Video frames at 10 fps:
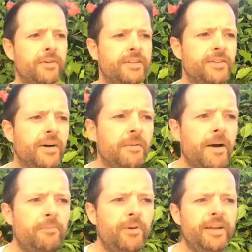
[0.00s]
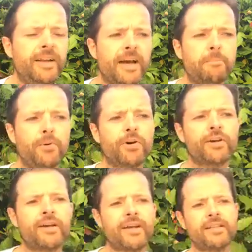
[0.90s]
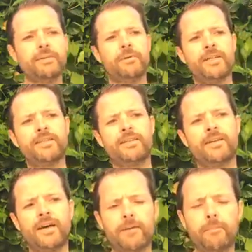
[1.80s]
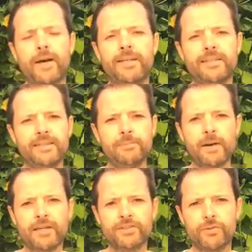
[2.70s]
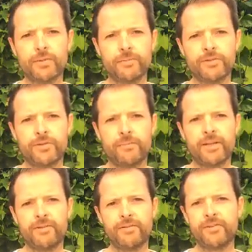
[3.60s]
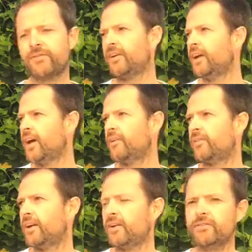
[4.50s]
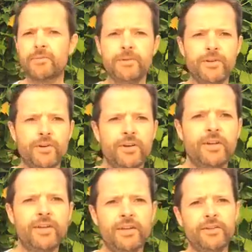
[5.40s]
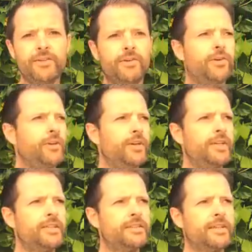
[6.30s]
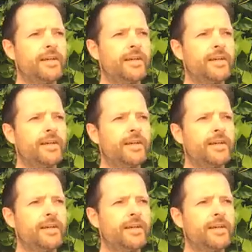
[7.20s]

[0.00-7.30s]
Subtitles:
So I'm reading a book at the minute by Deepak Chopra. I'm sure many of you have heard of him. You know who he is.